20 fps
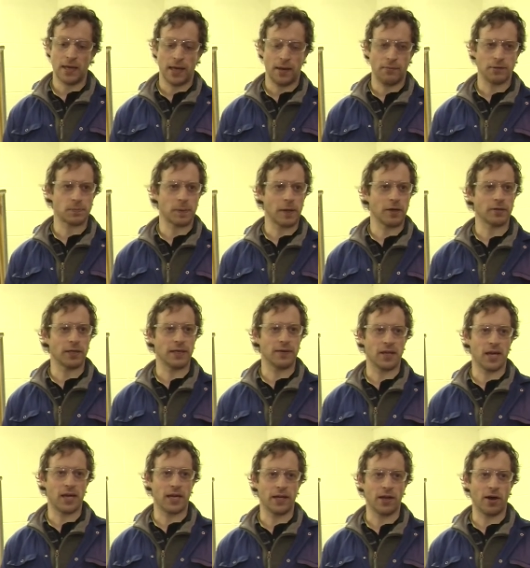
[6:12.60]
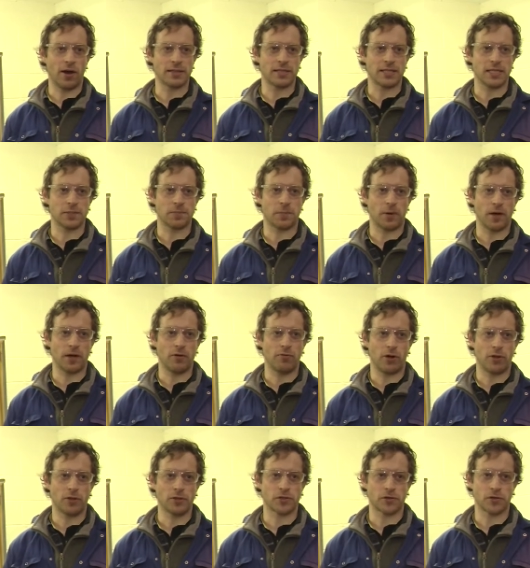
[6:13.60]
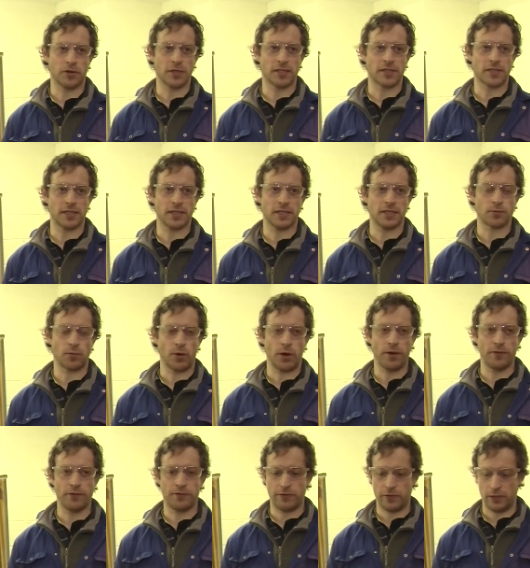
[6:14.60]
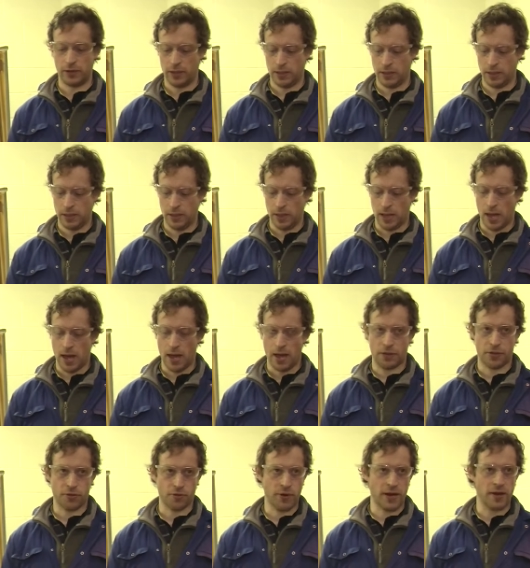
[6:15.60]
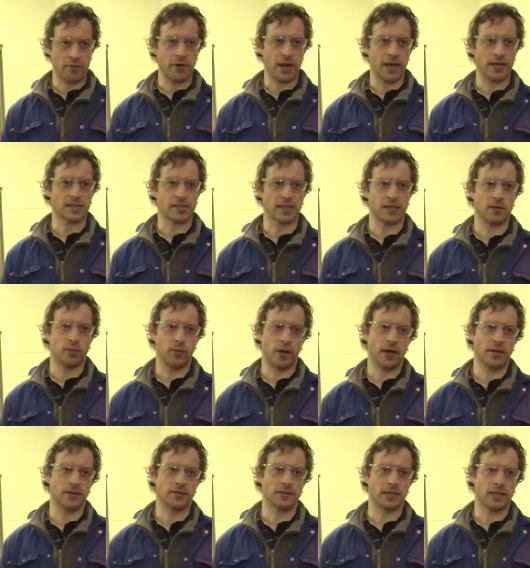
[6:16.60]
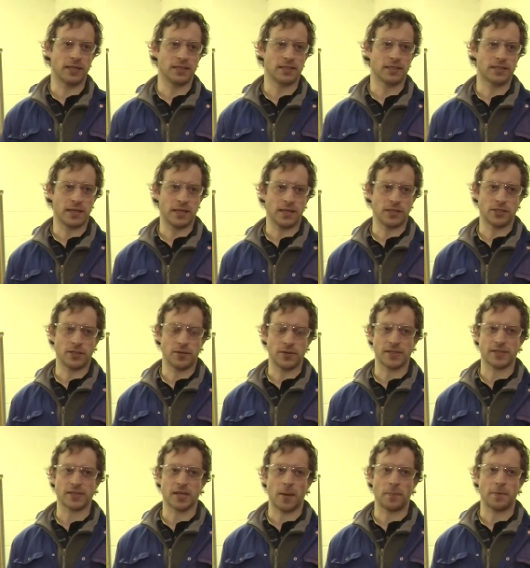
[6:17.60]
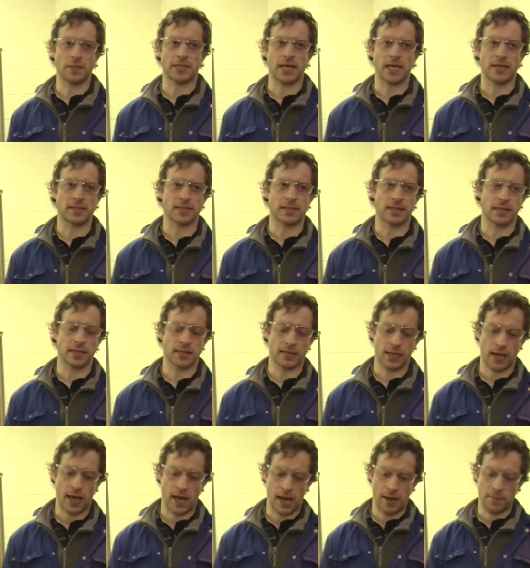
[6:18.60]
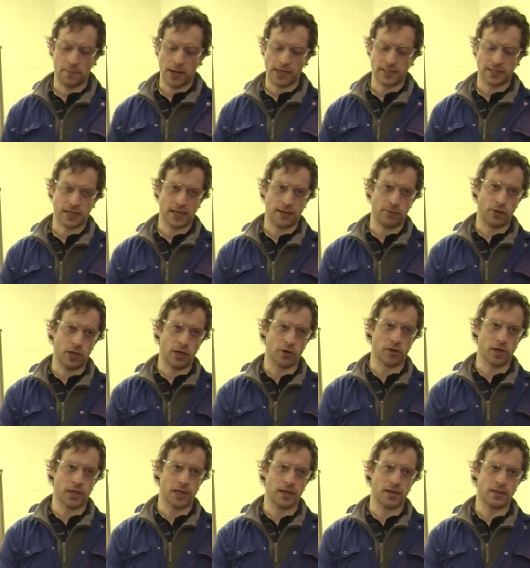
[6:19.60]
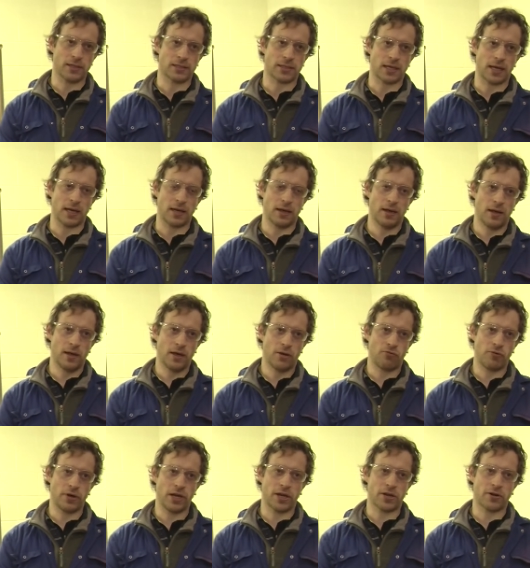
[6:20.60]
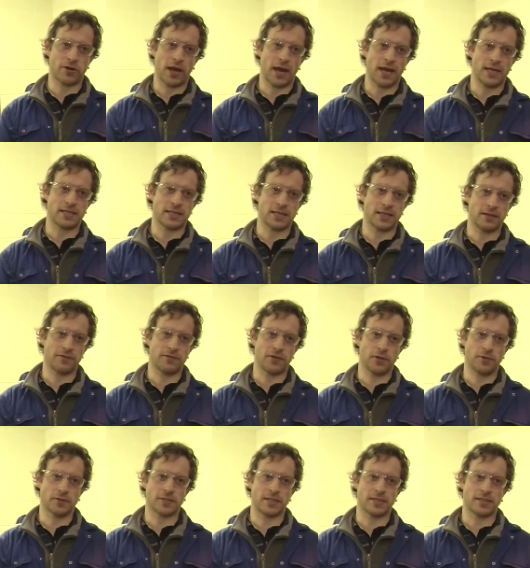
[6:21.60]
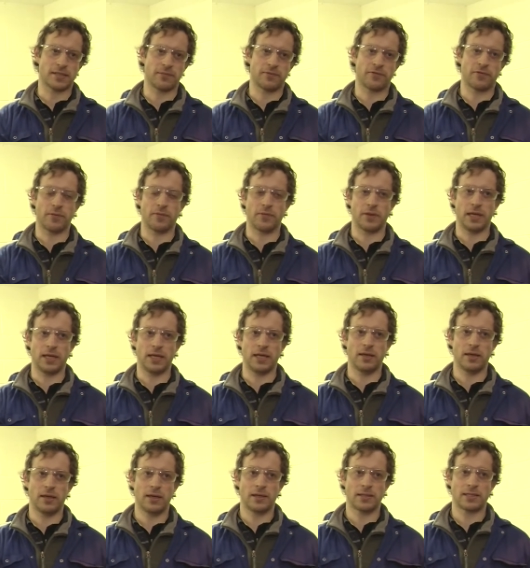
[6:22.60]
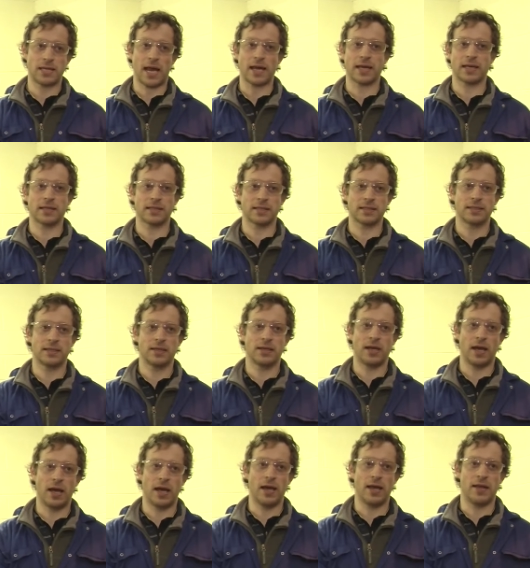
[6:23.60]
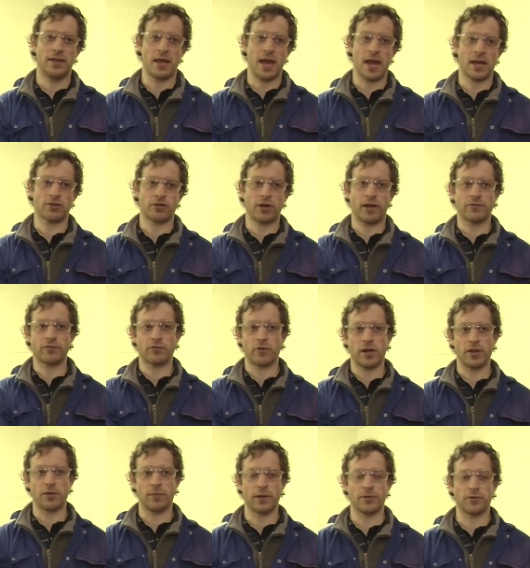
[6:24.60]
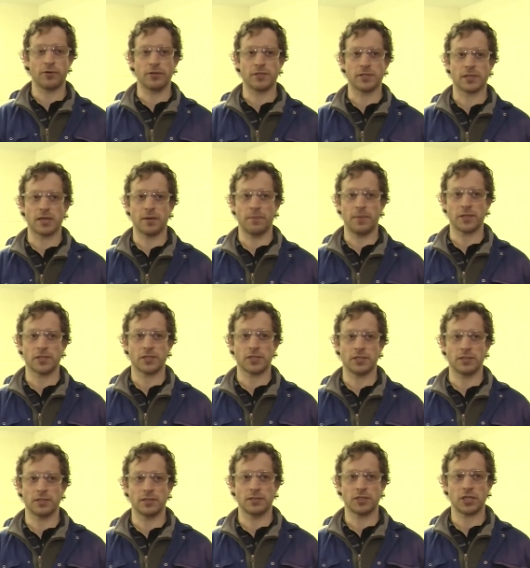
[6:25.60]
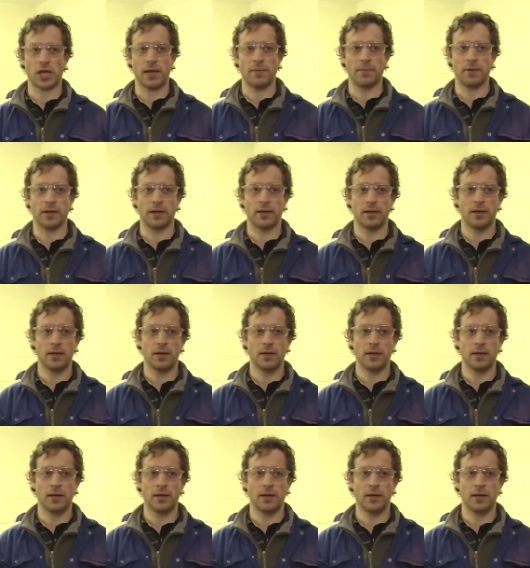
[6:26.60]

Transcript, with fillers: It was built in the early 90s by Rolls-Royce and it's one of uh, three rigs in the world that uh, do this type of testing. Uh, basically we're looking at uh, recreating the fuel system from the tank uh, in the aircraft right the way through to the combustion chamber.